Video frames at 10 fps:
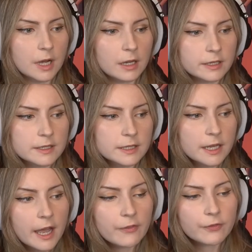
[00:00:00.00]

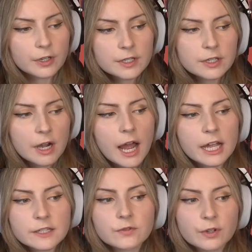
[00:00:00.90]
Honestly, at first her
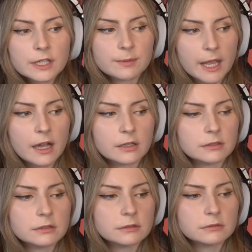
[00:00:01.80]
eyes freaked me
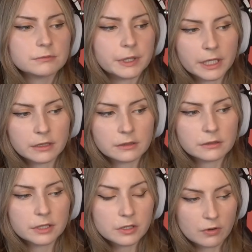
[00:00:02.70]
out, but
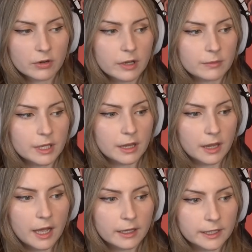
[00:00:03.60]
she's grown on me a
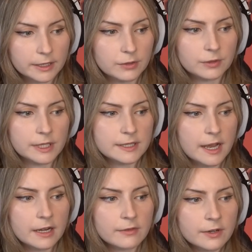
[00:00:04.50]
lot. Like the whole
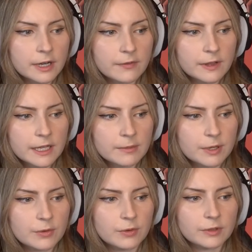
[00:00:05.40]
design of her, I feel like it'd
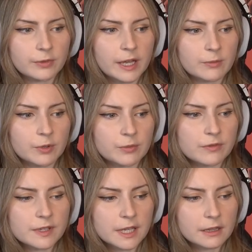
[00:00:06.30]
be cool if we had more
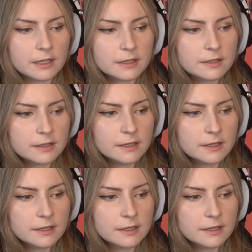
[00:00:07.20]
movies like this.